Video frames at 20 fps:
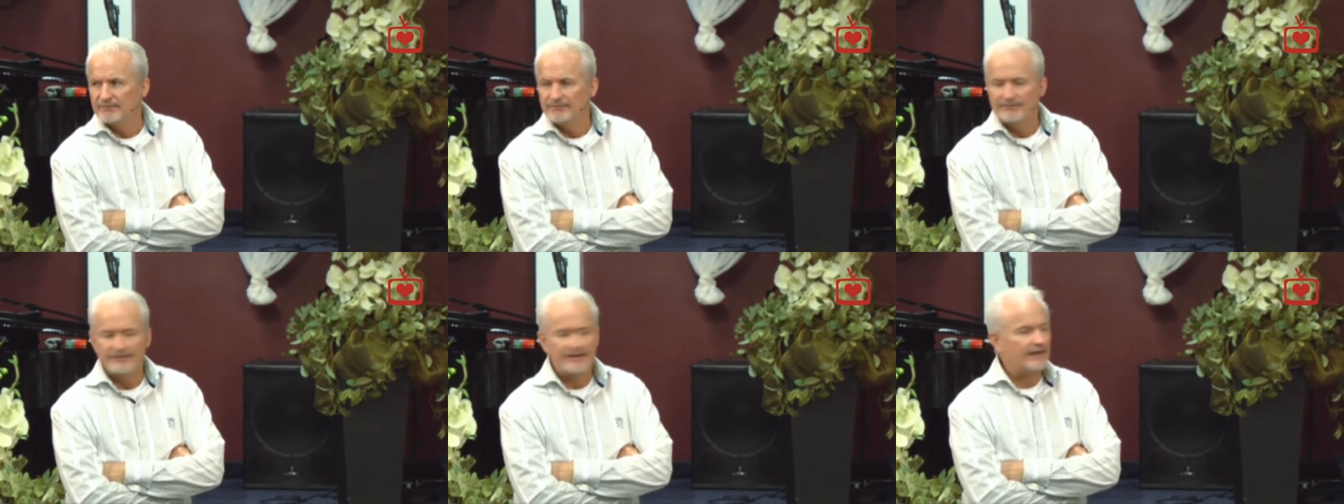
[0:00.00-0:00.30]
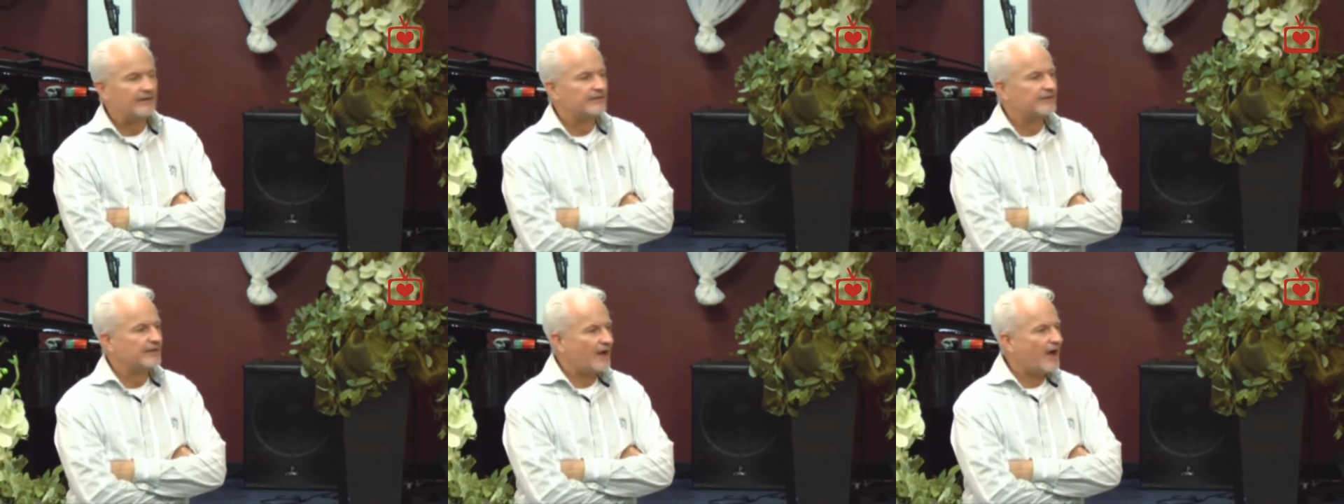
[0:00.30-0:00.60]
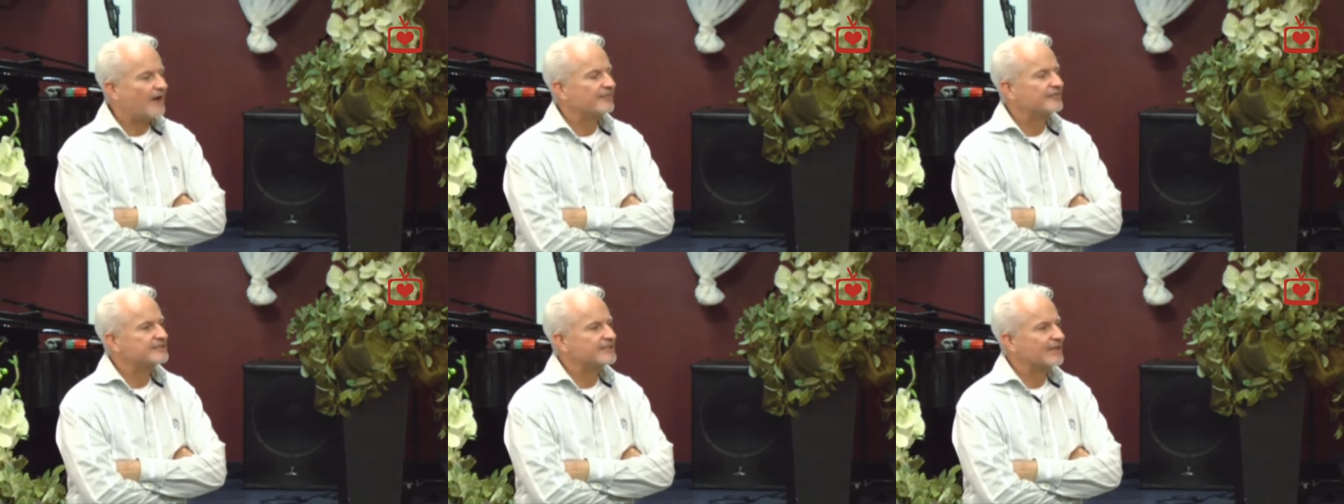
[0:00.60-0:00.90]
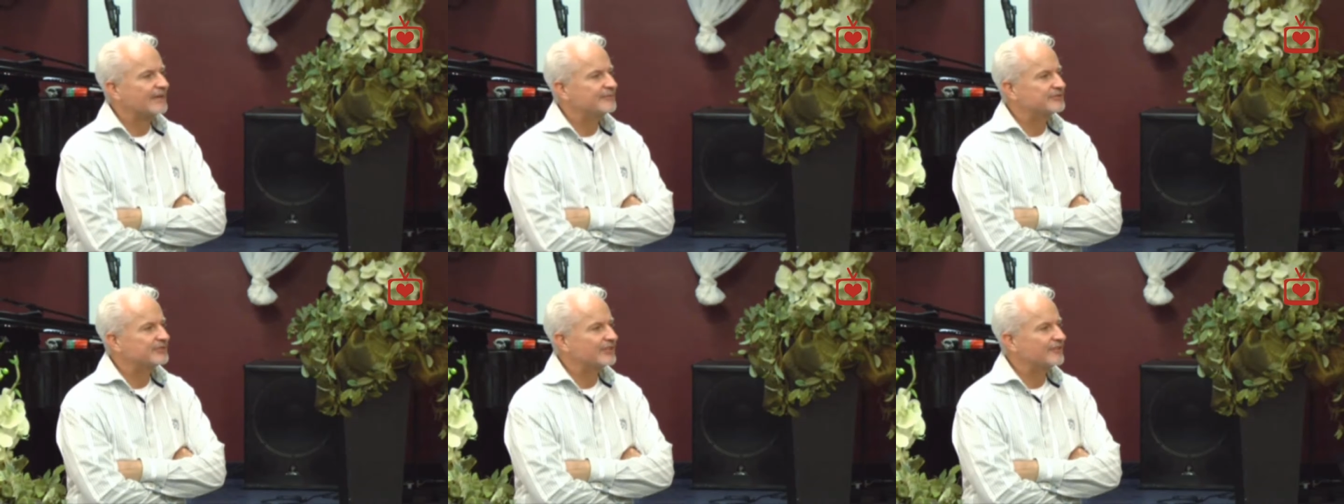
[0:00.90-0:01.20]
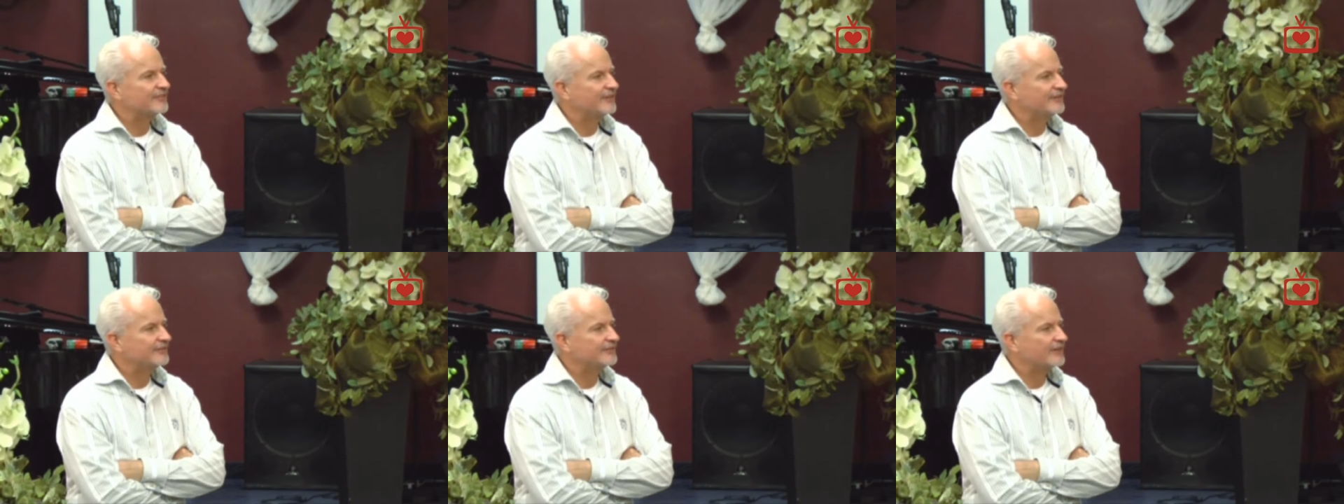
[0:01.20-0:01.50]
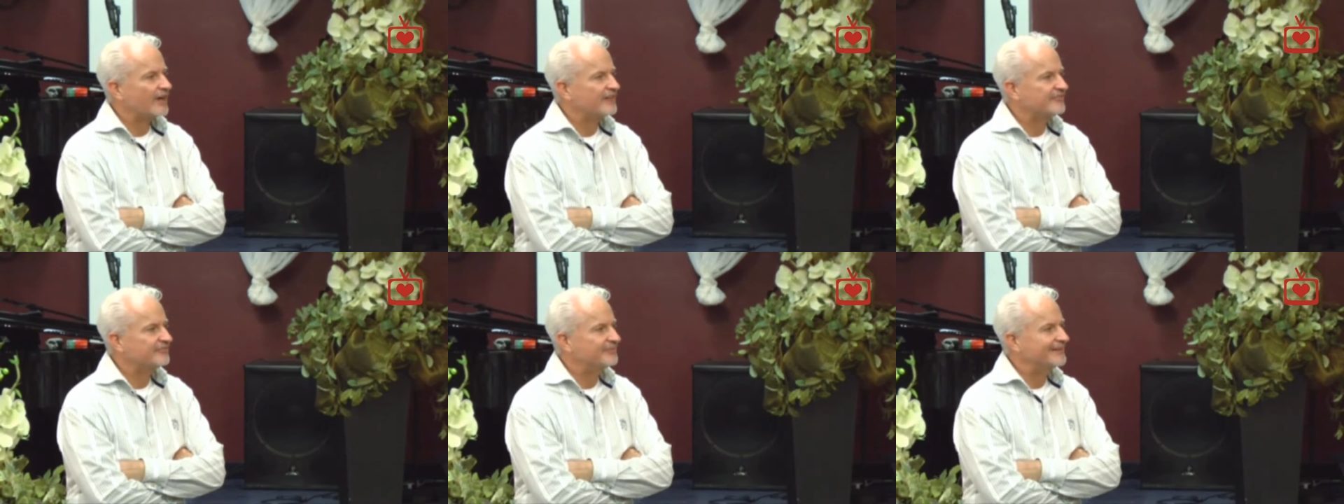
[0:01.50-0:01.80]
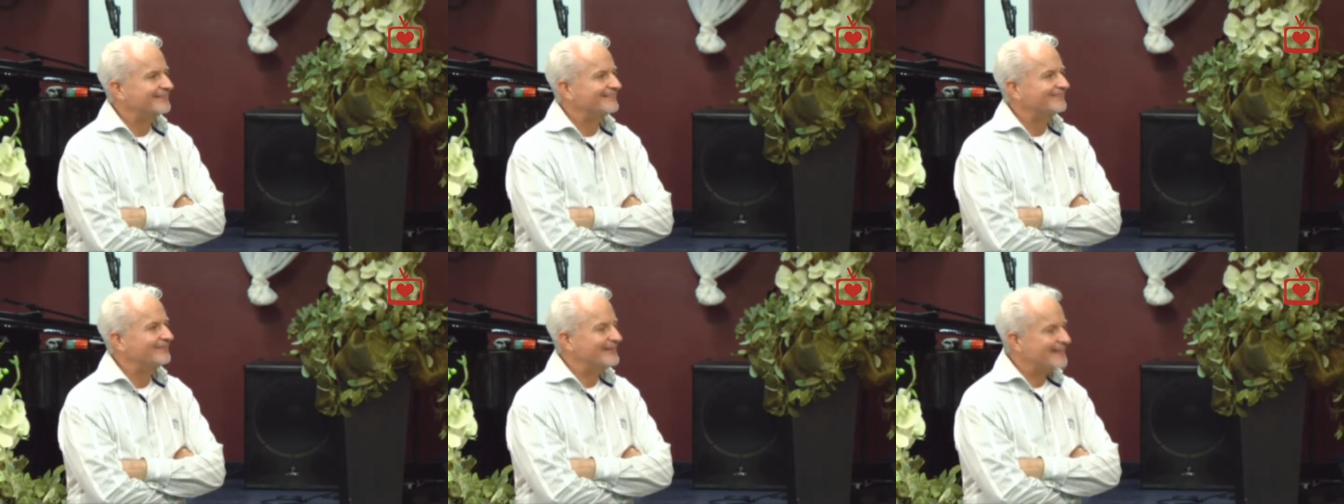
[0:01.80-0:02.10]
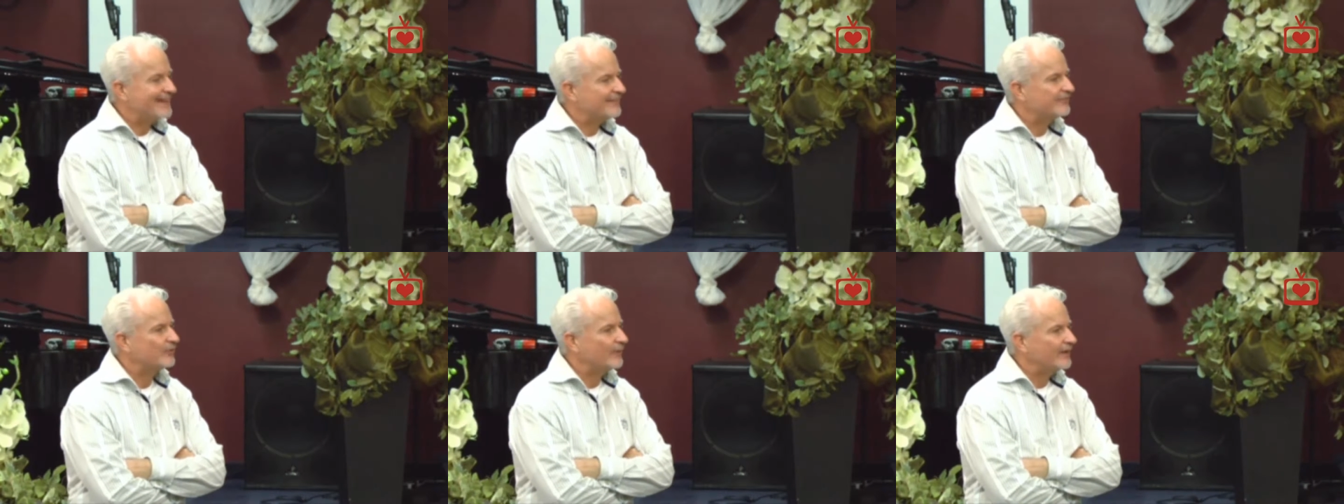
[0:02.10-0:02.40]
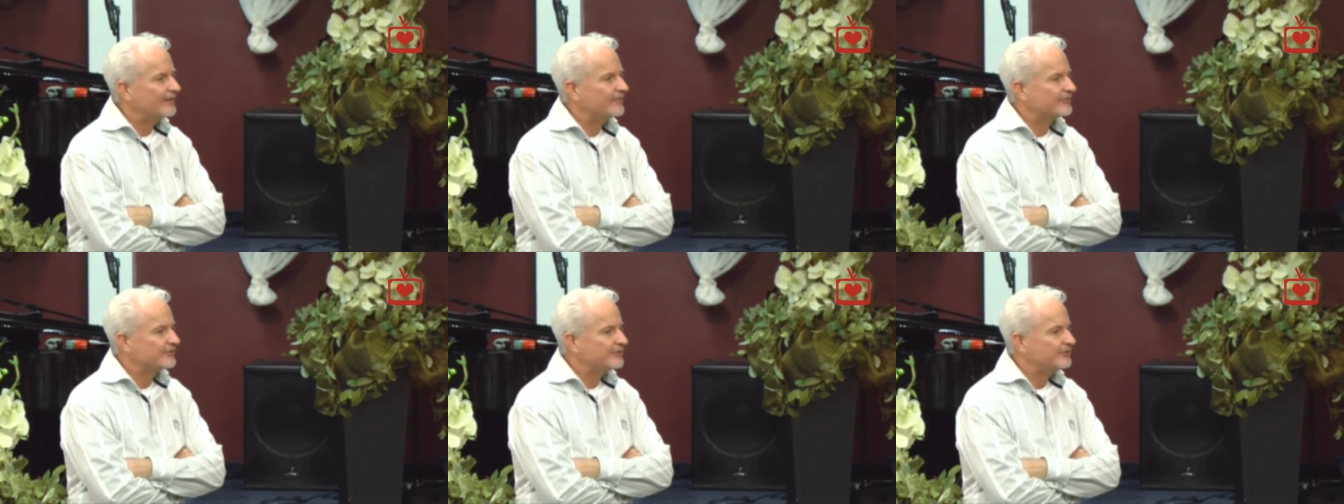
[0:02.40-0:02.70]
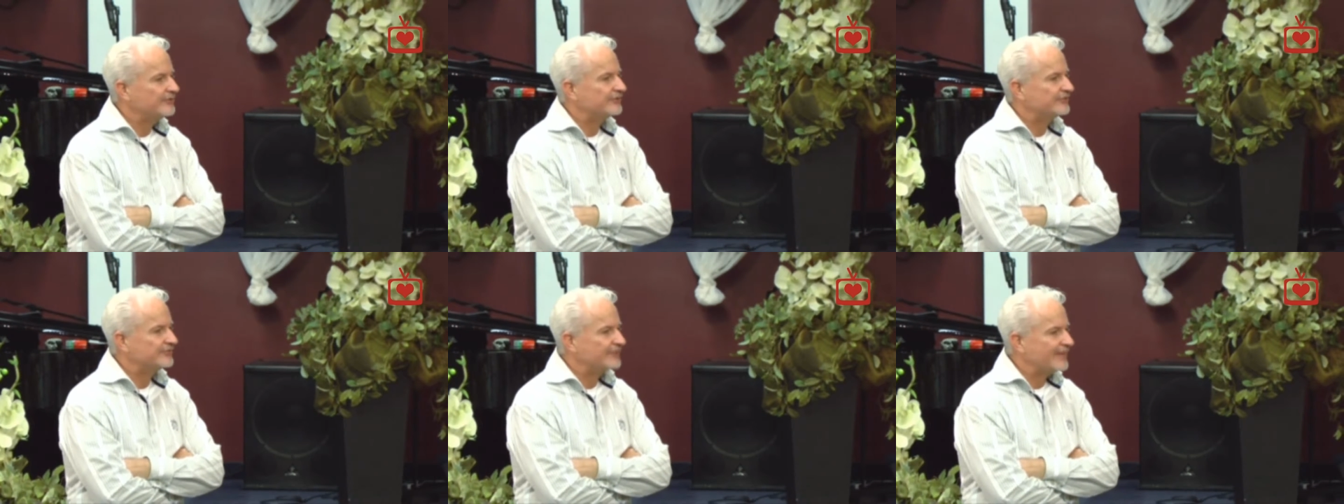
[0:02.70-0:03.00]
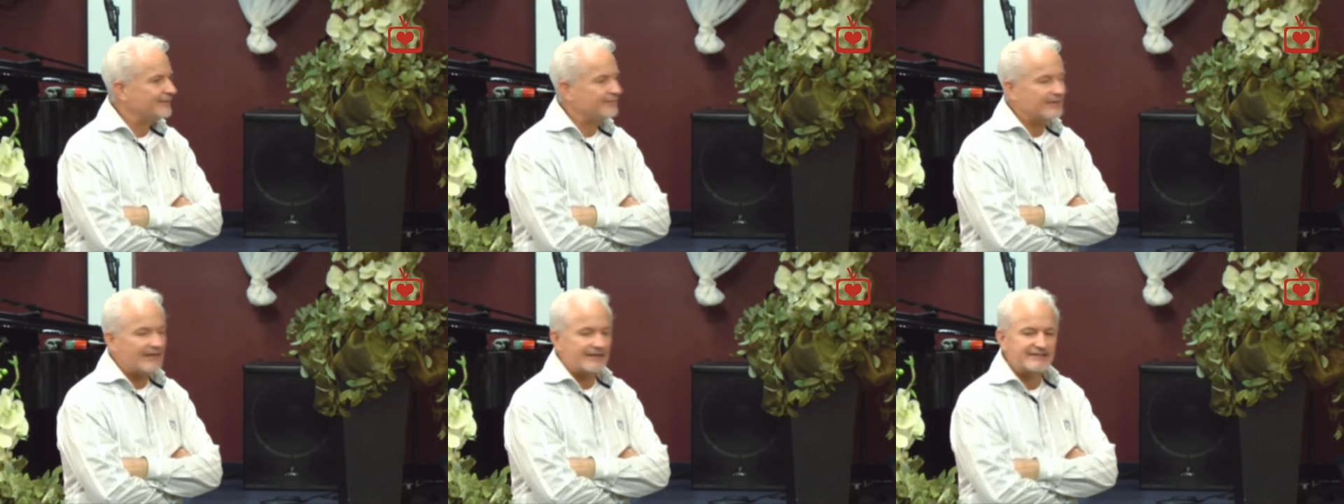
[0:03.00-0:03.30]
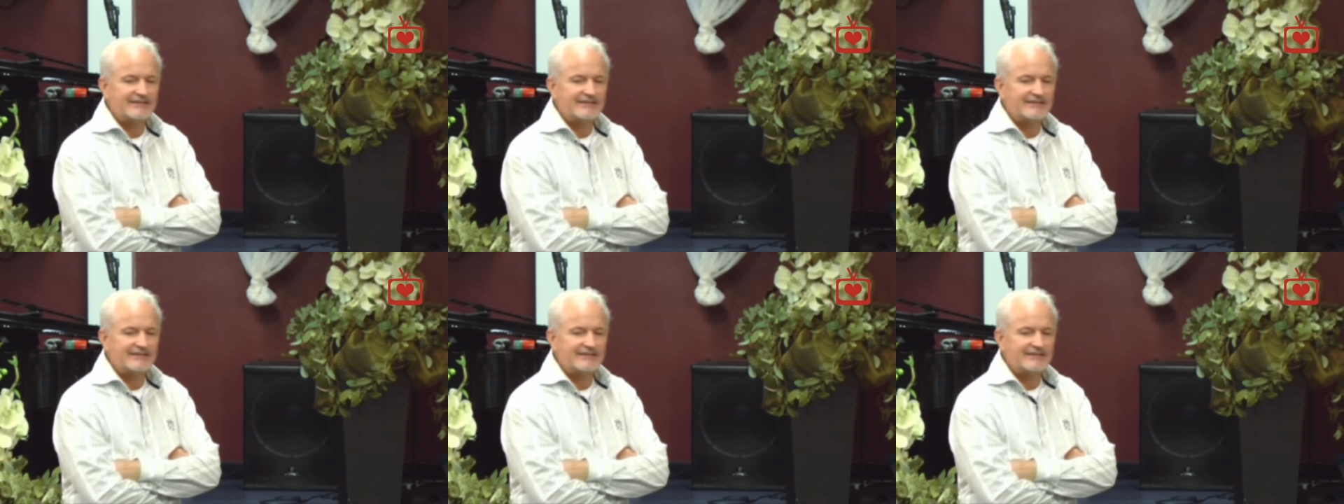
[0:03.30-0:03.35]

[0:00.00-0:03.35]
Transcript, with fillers: They, they oftentimes shut things off, but we never went through the same day.